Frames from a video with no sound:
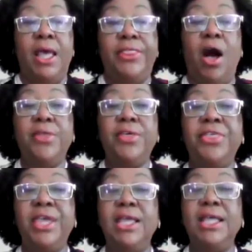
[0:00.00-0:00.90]
The other
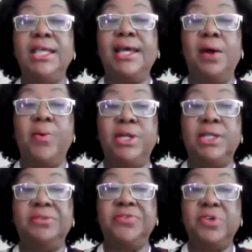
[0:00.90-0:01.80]
thing that I
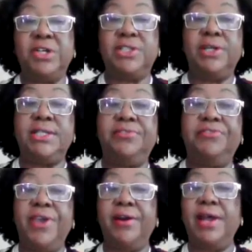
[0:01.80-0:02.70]
wanted to focus on is
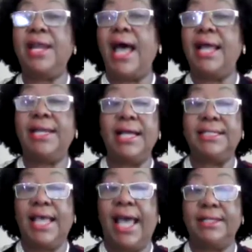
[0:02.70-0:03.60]
fear and
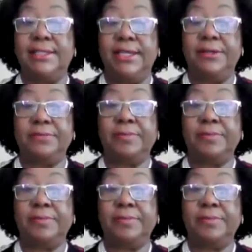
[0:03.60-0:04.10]
anxiety.